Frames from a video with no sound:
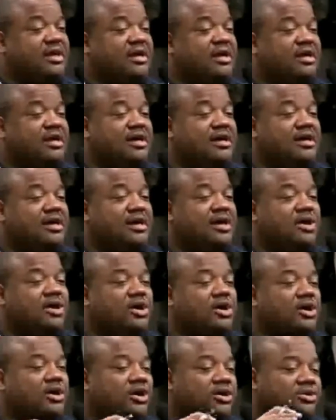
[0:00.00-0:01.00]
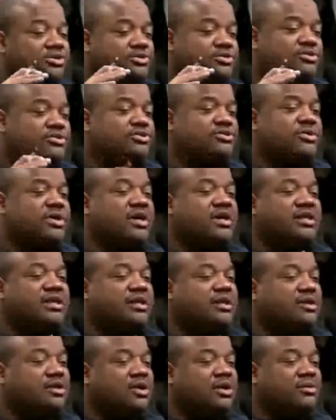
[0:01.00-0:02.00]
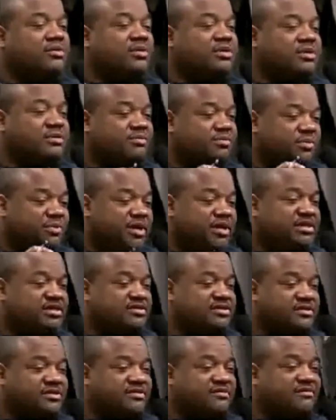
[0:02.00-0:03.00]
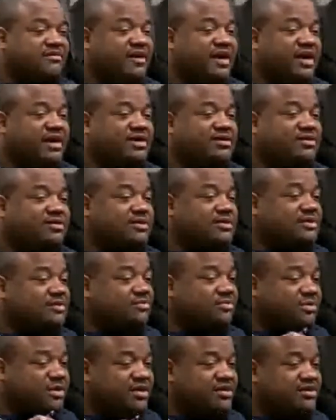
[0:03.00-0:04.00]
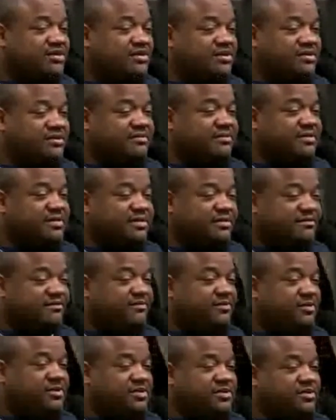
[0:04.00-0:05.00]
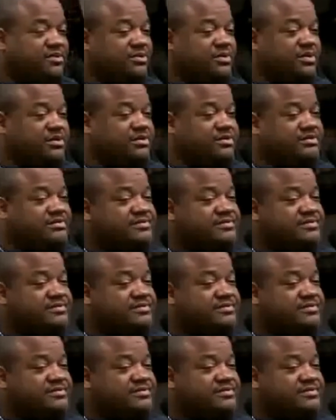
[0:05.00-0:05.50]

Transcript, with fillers: Uh, are, are you struggling at all with the pressure of the finals, the pressure of the the fourth quarter?